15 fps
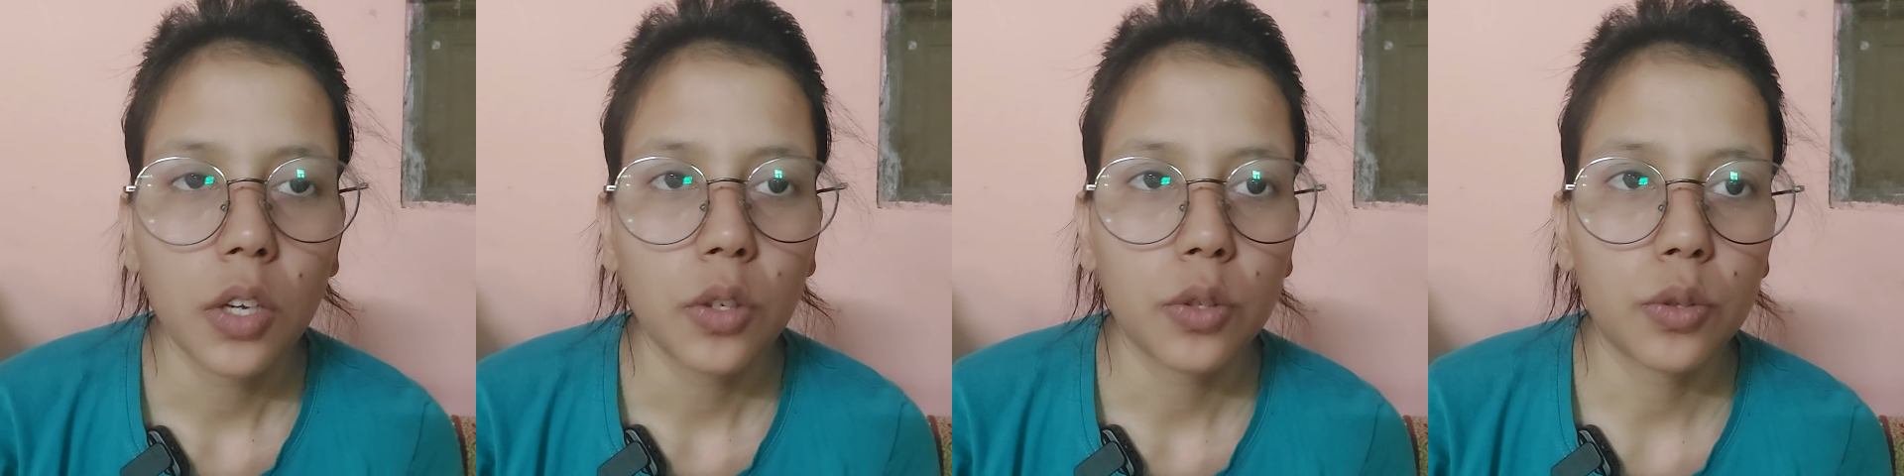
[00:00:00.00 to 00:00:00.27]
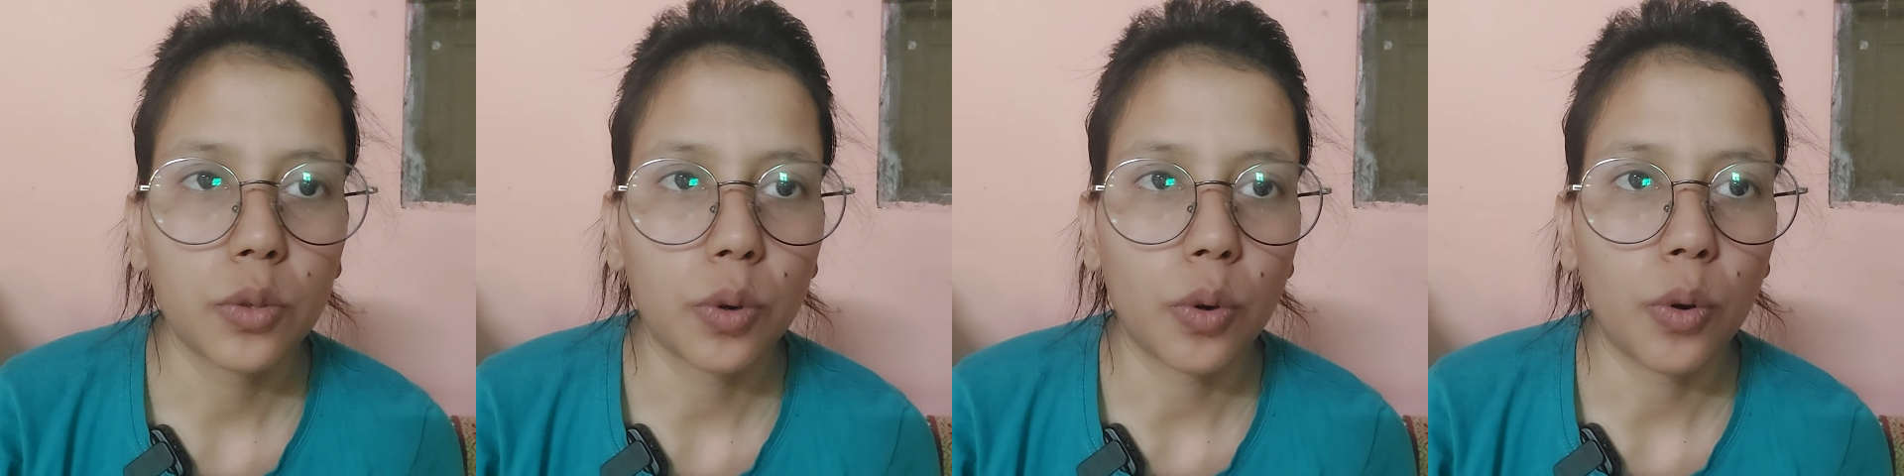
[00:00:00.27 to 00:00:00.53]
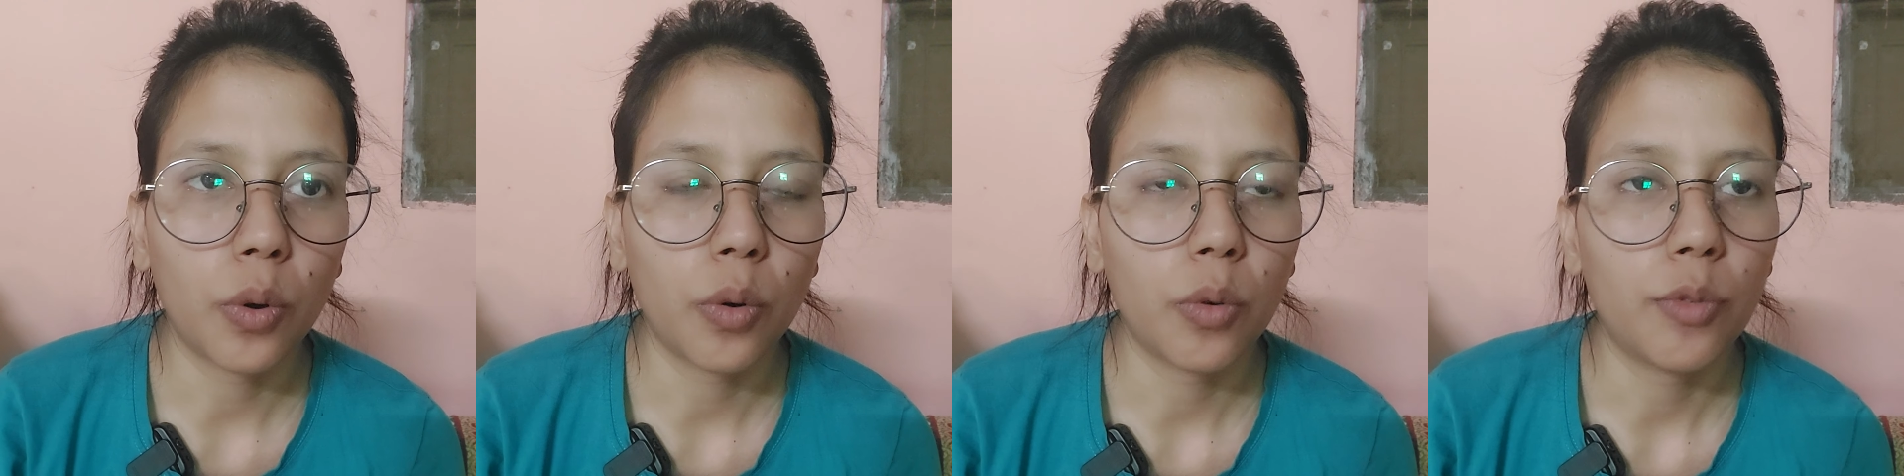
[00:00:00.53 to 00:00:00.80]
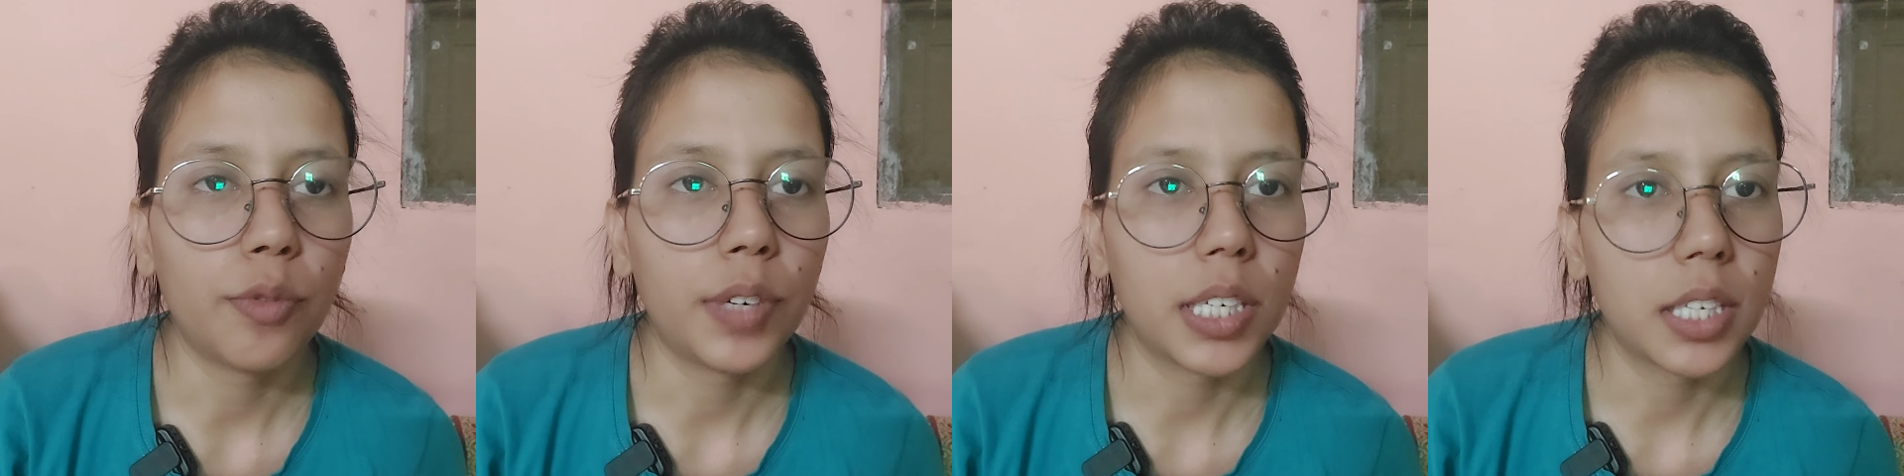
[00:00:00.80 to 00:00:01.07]
So
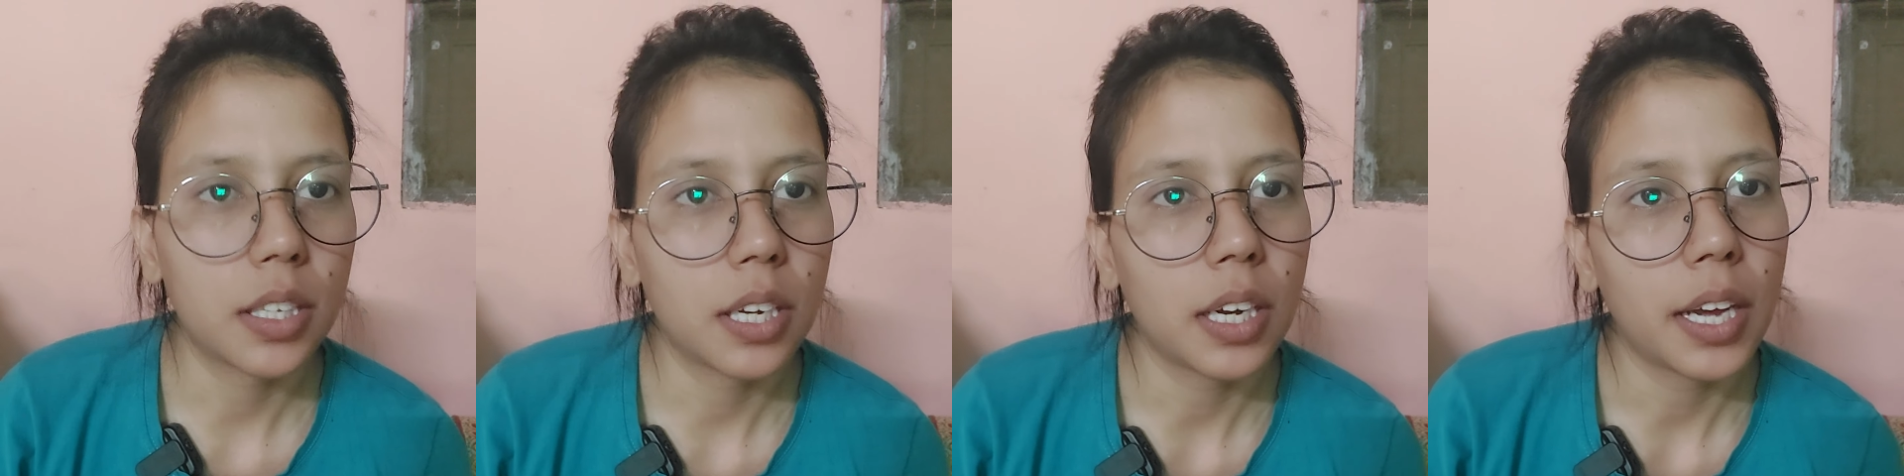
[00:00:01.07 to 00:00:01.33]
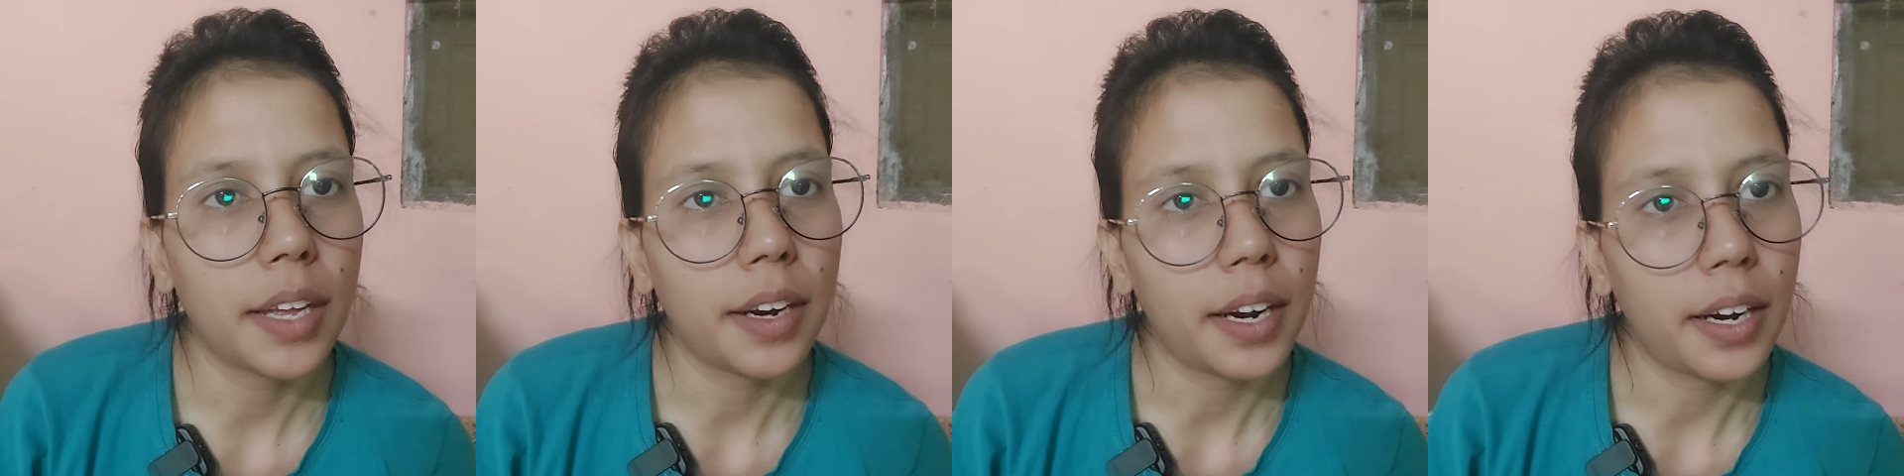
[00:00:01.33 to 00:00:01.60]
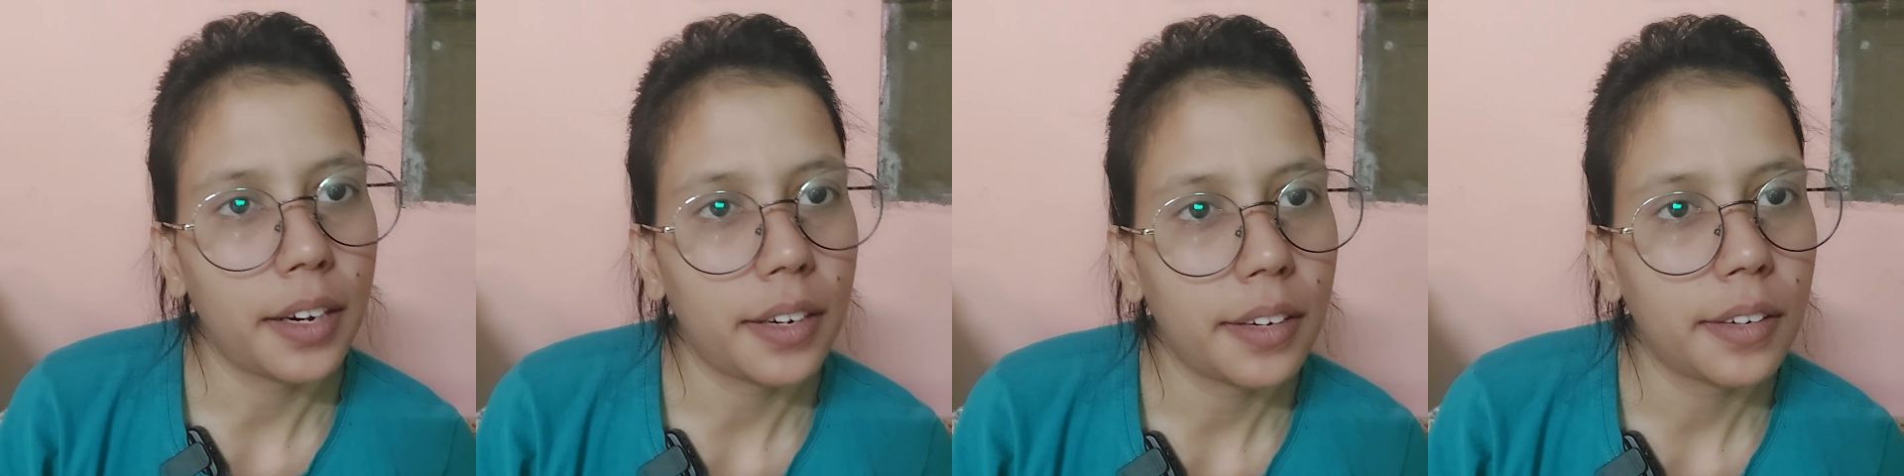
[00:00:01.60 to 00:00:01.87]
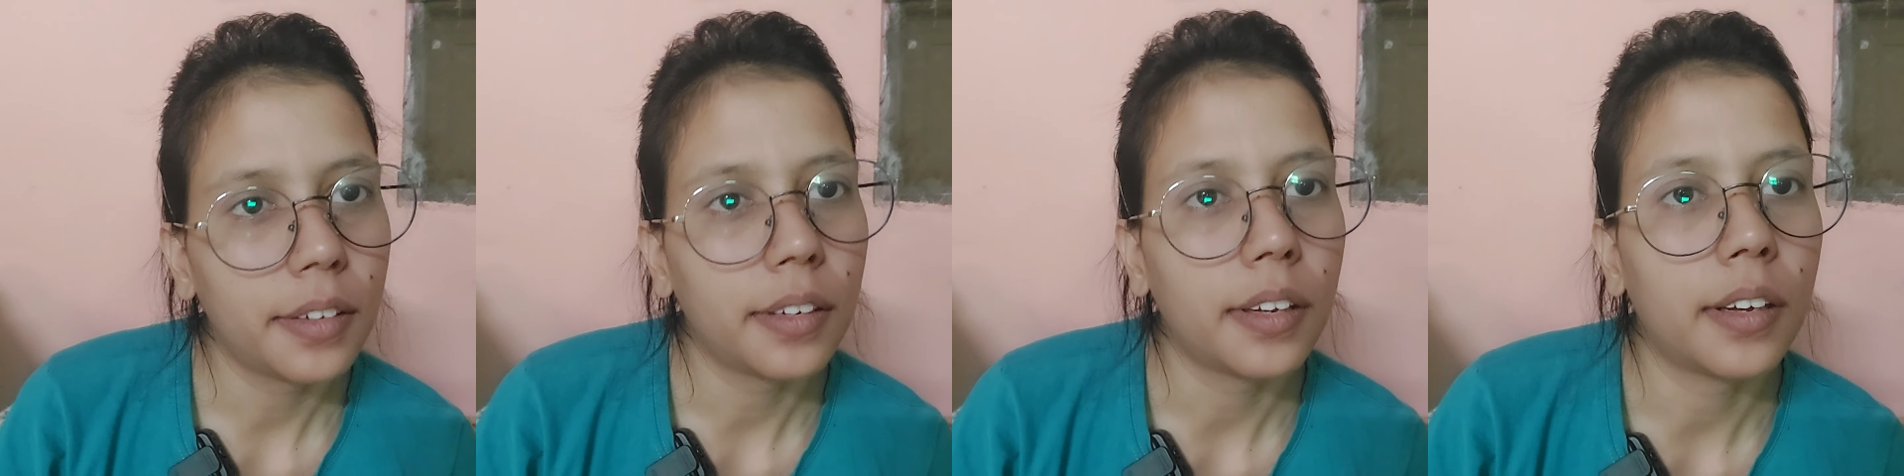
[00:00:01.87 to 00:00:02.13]
first thing I write
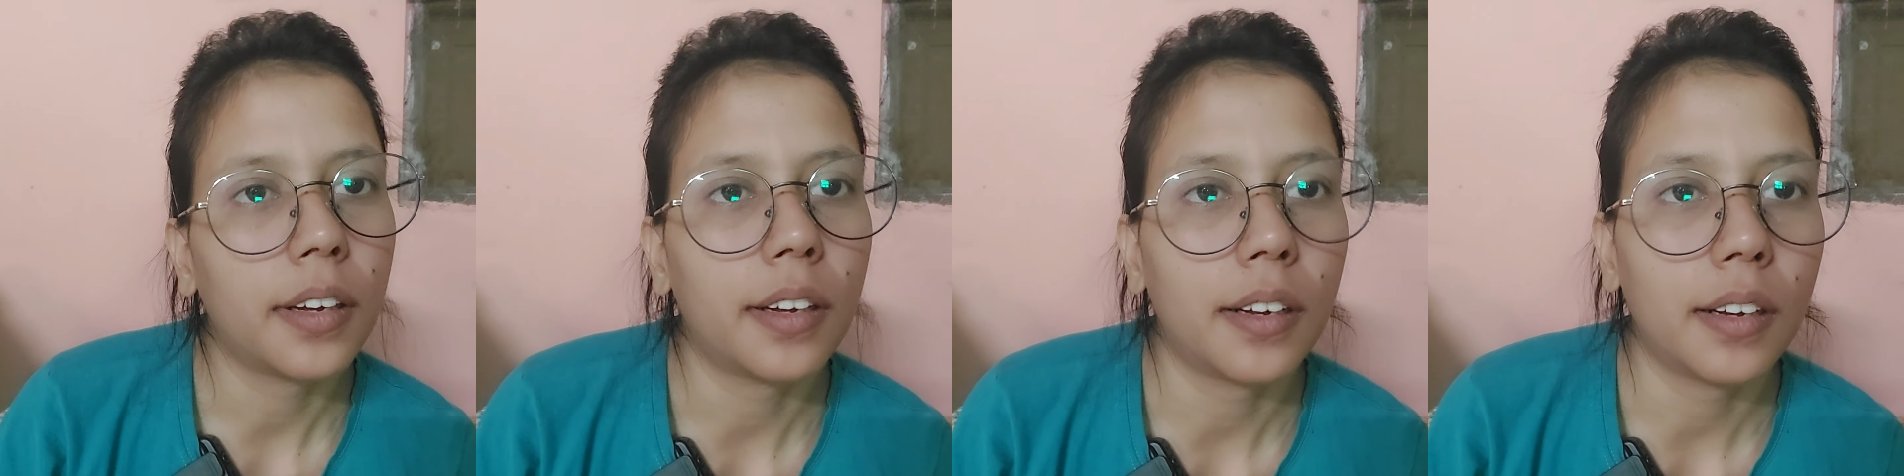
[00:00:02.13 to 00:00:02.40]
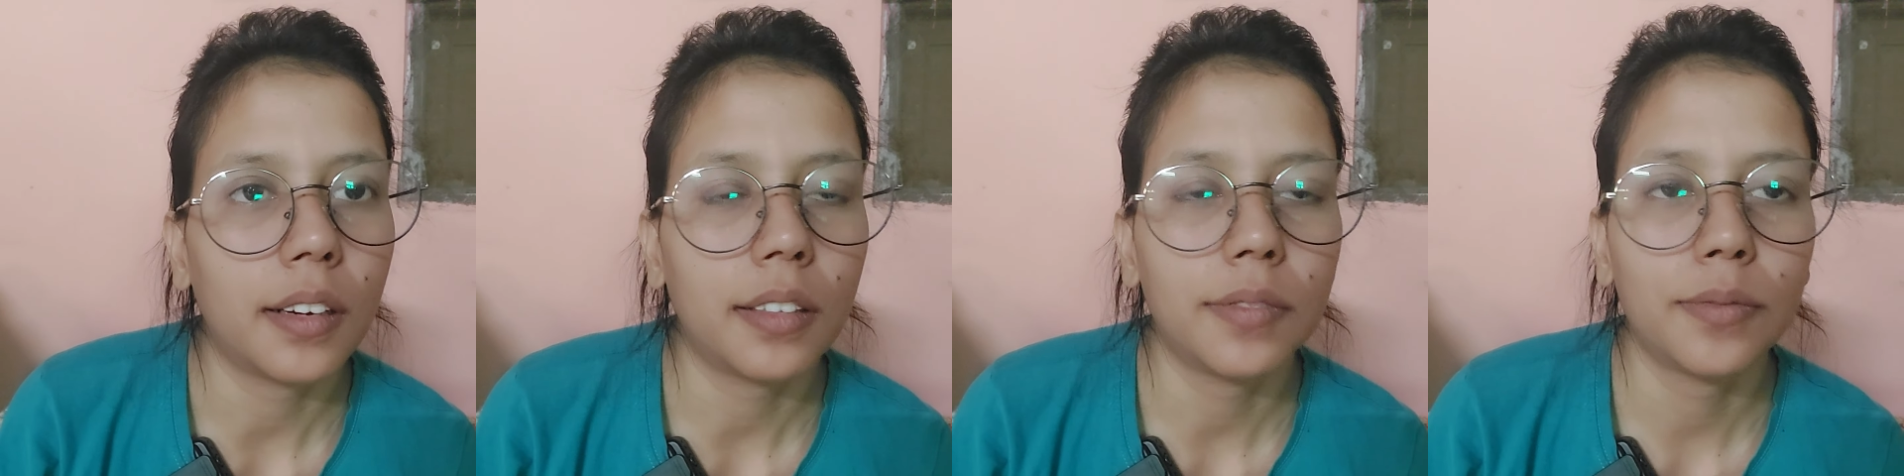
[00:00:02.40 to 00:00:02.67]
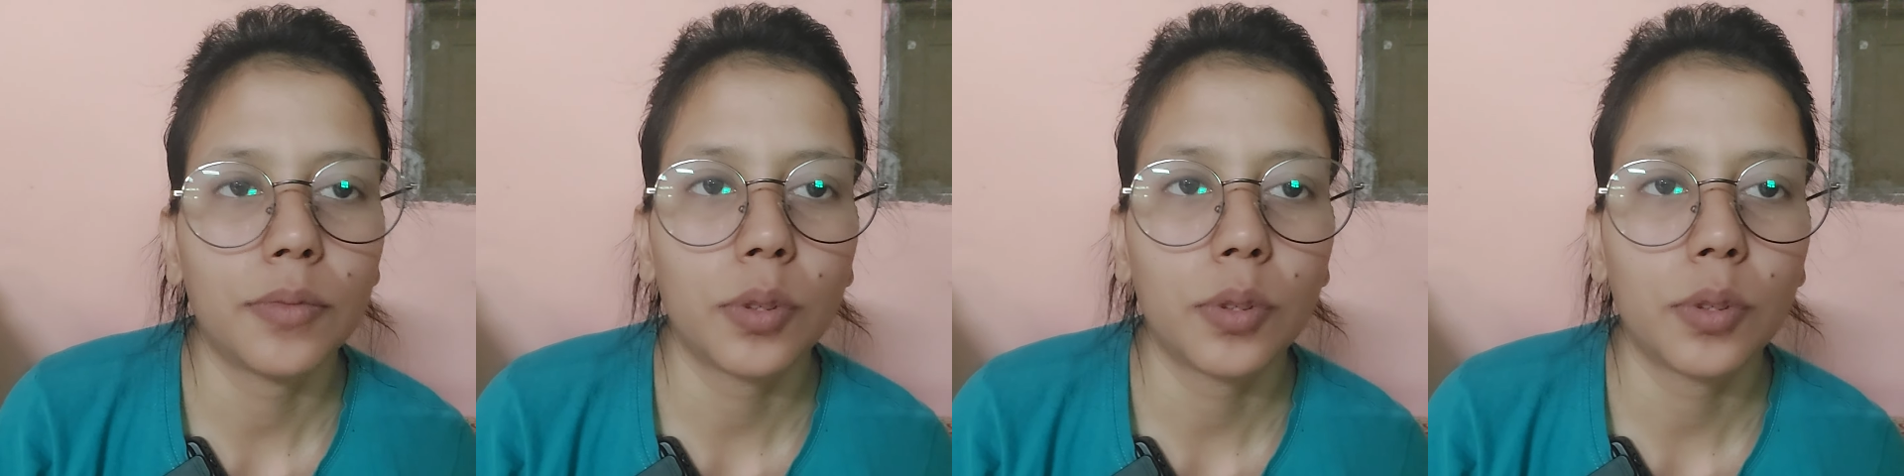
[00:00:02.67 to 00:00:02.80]
a